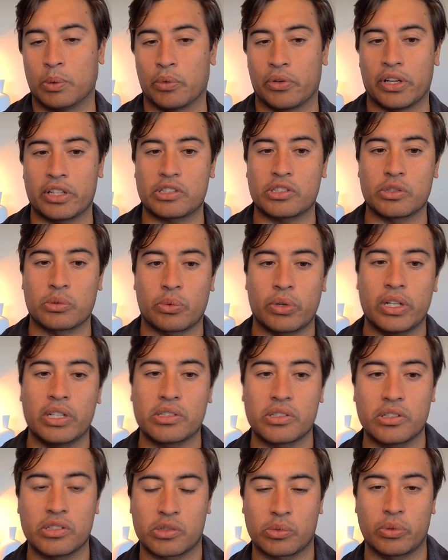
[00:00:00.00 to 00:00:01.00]
That's the
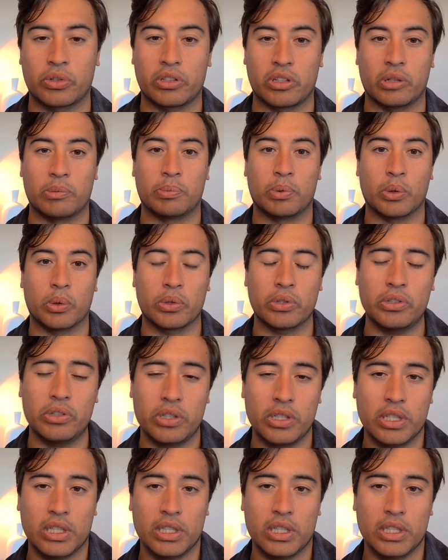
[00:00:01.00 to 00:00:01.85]
reason it's really important.